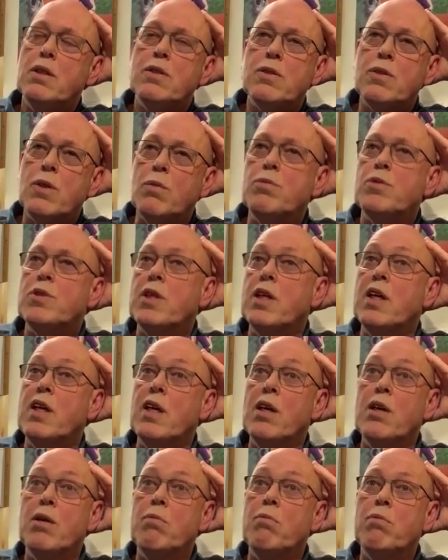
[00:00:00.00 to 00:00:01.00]
Some say
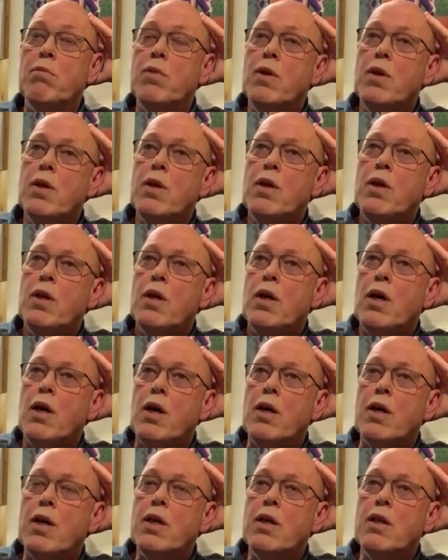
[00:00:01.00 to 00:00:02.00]
I'm,
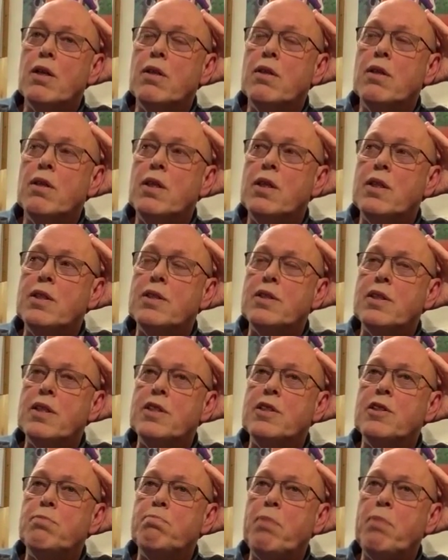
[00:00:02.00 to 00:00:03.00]
I. It's
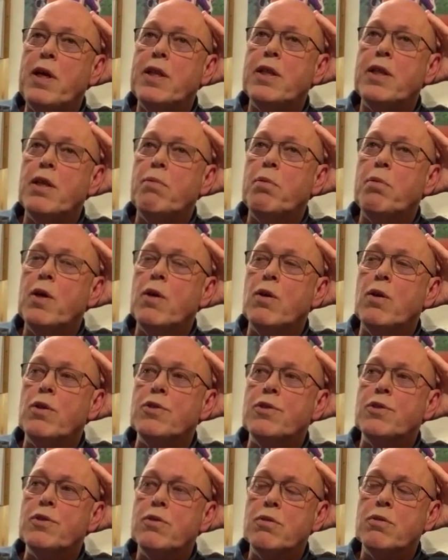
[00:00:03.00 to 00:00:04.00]
it's better
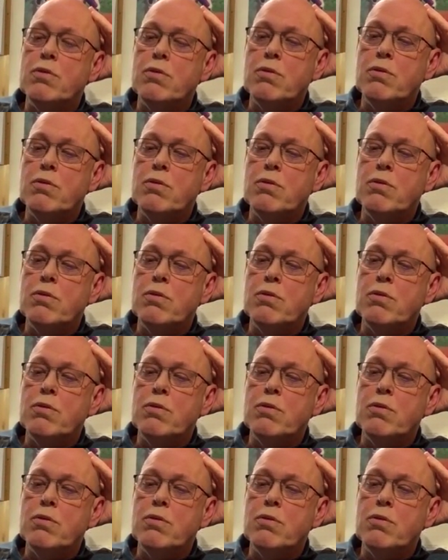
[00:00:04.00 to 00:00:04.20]
because.